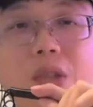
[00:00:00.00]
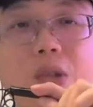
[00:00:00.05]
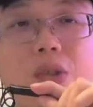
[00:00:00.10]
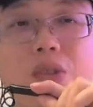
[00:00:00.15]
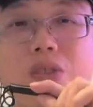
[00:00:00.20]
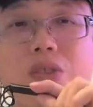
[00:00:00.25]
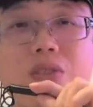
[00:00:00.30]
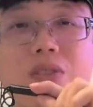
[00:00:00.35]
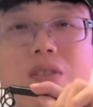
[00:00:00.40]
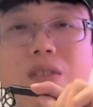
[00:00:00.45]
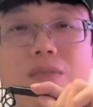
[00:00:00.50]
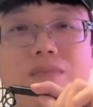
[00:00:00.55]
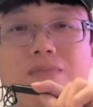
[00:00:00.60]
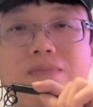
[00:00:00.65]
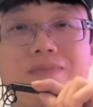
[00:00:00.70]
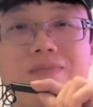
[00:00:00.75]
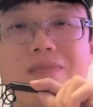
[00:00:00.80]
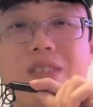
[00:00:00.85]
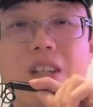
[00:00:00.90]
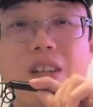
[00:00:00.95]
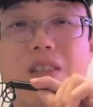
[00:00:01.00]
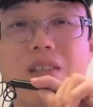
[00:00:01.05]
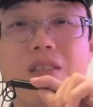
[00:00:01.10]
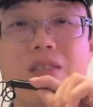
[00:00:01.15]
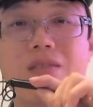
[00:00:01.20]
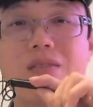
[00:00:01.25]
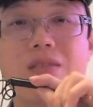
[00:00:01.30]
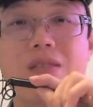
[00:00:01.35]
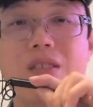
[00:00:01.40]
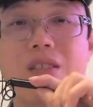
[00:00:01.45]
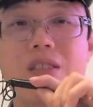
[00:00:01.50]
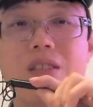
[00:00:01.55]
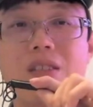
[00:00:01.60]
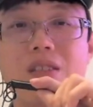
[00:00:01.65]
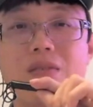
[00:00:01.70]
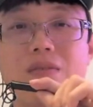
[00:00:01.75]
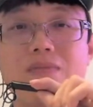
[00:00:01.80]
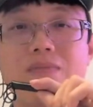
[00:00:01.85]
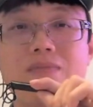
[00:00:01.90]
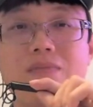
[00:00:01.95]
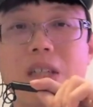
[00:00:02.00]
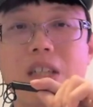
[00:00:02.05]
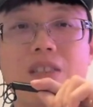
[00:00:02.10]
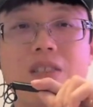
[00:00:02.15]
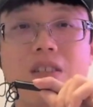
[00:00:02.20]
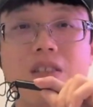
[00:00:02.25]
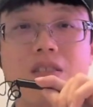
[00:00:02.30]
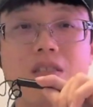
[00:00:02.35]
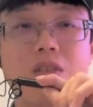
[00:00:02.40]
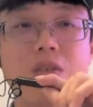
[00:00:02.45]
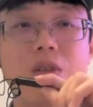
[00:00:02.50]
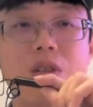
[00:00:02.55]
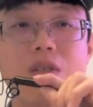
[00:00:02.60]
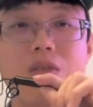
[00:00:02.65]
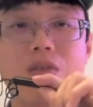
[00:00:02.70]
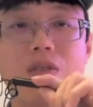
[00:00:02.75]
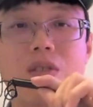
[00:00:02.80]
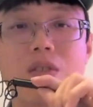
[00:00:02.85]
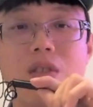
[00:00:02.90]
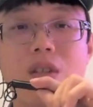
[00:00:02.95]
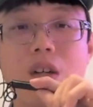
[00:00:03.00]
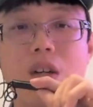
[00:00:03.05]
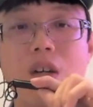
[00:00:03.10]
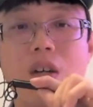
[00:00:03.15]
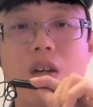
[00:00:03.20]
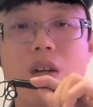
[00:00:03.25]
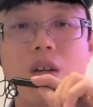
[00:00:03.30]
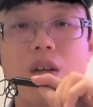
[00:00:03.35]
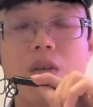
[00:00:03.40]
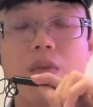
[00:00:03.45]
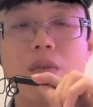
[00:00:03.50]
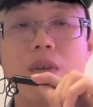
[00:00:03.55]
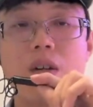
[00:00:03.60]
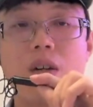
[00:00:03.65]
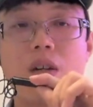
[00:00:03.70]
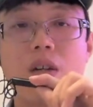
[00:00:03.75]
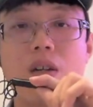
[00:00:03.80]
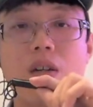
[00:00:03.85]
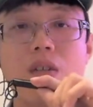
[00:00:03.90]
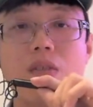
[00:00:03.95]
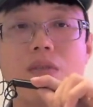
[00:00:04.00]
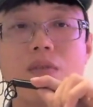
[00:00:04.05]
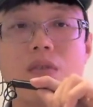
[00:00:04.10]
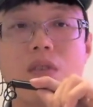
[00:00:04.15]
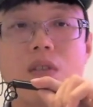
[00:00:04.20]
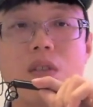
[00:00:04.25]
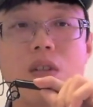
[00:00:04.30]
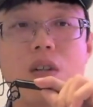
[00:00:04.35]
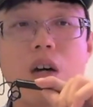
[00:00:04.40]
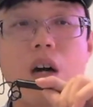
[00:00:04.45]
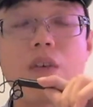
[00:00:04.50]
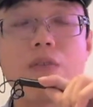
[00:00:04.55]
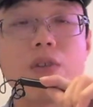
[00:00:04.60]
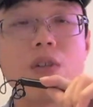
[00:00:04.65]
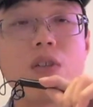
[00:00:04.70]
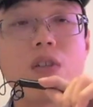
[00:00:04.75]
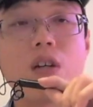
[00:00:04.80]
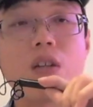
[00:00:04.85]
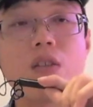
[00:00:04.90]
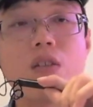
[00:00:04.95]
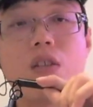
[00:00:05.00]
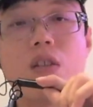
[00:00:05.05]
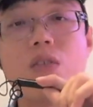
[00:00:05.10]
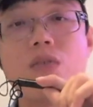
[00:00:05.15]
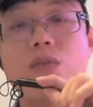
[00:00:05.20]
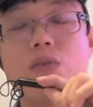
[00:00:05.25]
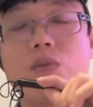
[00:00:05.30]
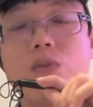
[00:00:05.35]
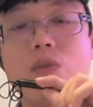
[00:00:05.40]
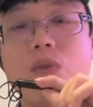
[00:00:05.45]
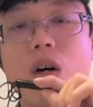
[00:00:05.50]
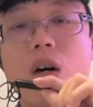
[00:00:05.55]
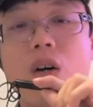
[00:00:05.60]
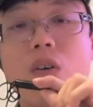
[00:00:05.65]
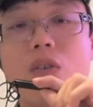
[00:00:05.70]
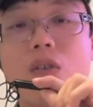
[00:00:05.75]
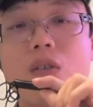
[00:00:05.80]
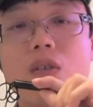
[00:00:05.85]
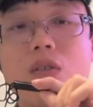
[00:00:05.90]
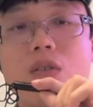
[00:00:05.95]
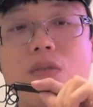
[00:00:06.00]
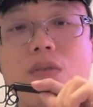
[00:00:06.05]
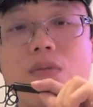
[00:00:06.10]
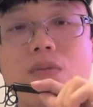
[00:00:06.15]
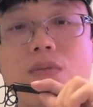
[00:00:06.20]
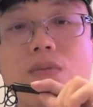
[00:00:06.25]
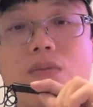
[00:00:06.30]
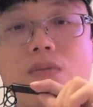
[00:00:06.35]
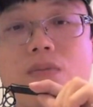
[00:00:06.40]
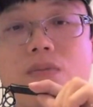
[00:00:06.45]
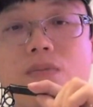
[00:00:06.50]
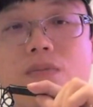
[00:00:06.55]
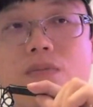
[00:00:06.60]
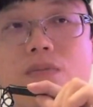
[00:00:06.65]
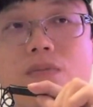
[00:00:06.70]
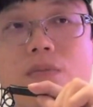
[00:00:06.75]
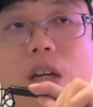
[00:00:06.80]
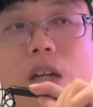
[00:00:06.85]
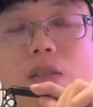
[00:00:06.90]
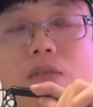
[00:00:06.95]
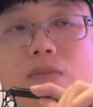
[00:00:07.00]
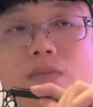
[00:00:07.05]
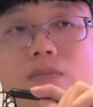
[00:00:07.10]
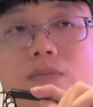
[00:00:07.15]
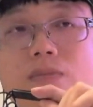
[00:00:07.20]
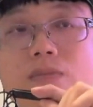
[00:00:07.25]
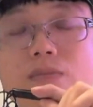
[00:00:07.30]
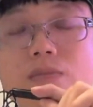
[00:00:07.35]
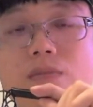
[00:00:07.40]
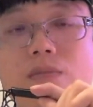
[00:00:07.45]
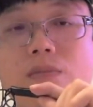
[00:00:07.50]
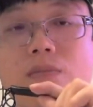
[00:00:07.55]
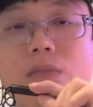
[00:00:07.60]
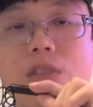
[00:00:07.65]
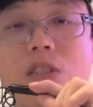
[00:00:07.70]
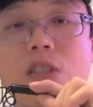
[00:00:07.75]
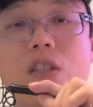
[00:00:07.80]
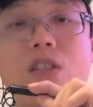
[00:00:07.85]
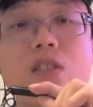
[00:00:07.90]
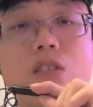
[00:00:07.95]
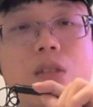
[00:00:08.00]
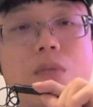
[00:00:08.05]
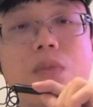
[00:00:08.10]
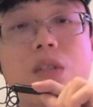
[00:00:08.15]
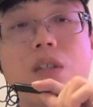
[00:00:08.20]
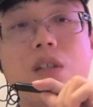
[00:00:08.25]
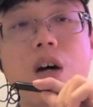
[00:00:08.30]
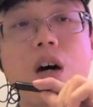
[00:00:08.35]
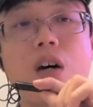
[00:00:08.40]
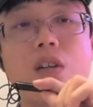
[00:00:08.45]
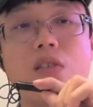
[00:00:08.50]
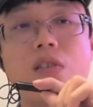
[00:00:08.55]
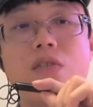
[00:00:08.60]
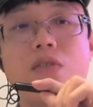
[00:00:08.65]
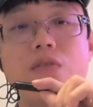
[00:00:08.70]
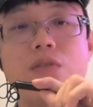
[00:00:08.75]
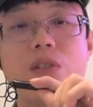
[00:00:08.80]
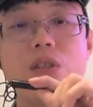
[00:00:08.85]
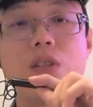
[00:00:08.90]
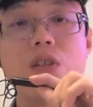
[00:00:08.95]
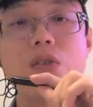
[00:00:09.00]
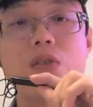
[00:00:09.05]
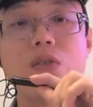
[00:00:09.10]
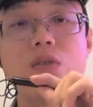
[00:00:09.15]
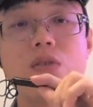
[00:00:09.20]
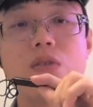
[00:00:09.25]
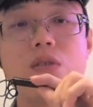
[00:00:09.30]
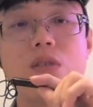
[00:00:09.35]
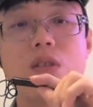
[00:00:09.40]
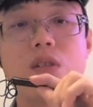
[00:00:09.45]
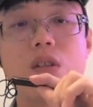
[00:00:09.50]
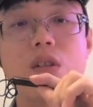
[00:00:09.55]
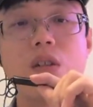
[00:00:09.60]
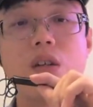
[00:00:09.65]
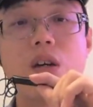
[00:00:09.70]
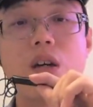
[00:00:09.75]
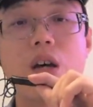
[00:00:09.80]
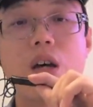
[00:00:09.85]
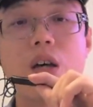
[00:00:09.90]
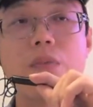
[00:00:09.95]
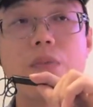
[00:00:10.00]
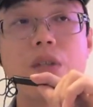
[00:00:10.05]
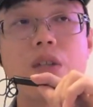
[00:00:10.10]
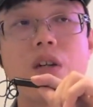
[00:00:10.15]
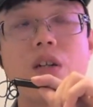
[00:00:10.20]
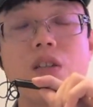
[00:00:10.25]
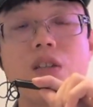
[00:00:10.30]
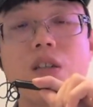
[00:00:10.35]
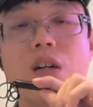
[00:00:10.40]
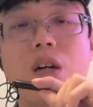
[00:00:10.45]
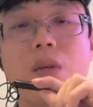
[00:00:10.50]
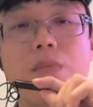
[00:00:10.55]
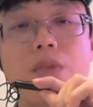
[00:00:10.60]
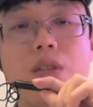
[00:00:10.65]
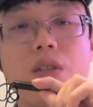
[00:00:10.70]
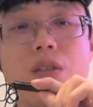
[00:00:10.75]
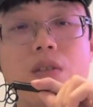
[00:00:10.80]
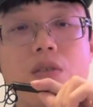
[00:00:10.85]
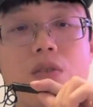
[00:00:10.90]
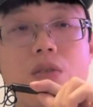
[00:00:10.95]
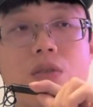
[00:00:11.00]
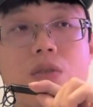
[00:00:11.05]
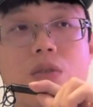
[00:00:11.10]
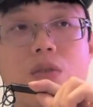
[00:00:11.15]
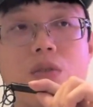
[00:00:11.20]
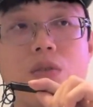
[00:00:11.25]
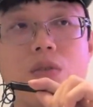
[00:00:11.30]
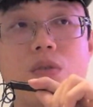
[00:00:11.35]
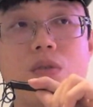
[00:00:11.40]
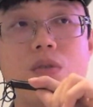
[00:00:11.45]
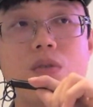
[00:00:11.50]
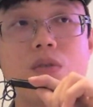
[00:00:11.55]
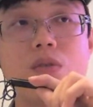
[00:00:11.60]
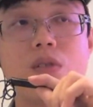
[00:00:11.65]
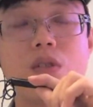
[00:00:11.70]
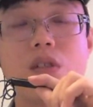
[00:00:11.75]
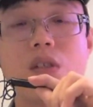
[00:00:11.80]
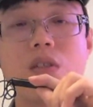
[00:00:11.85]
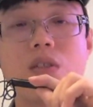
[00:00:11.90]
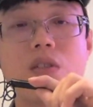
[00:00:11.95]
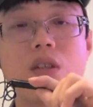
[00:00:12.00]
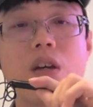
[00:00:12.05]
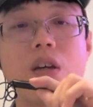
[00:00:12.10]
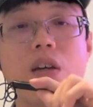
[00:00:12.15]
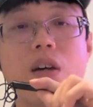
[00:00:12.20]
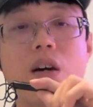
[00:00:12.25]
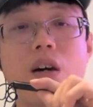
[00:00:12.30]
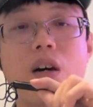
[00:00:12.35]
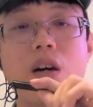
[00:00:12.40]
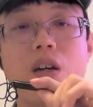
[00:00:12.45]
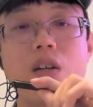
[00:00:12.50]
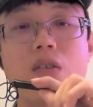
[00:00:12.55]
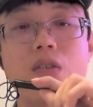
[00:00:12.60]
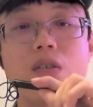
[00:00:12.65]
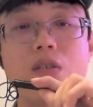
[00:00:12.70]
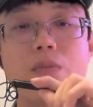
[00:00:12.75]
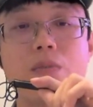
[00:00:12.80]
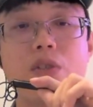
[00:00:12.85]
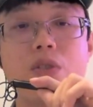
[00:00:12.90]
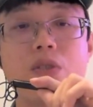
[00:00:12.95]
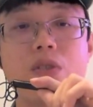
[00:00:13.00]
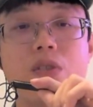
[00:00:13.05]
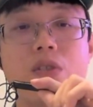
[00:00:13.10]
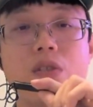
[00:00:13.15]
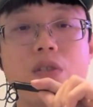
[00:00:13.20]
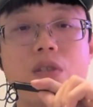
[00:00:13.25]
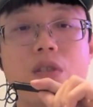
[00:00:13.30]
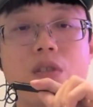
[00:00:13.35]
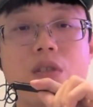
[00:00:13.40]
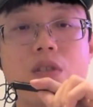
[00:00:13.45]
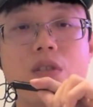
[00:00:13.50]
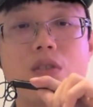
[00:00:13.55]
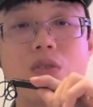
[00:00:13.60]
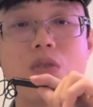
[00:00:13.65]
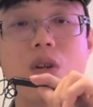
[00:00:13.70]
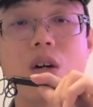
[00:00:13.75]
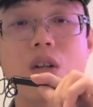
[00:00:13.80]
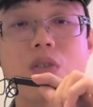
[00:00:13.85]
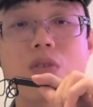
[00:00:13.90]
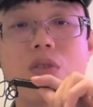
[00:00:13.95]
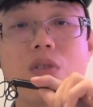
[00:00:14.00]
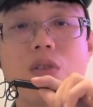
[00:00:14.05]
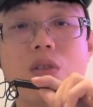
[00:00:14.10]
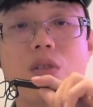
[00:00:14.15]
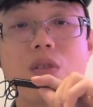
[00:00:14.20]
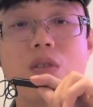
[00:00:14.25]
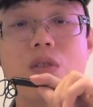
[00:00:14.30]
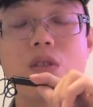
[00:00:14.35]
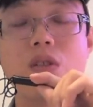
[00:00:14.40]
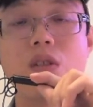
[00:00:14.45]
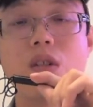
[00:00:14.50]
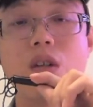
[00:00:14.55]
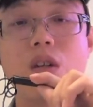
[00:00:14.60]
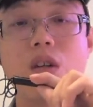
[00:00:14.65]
or just not really a make sense question. Uh, I feel like if our like system in other field have been adopted to this AI or machine learning structure,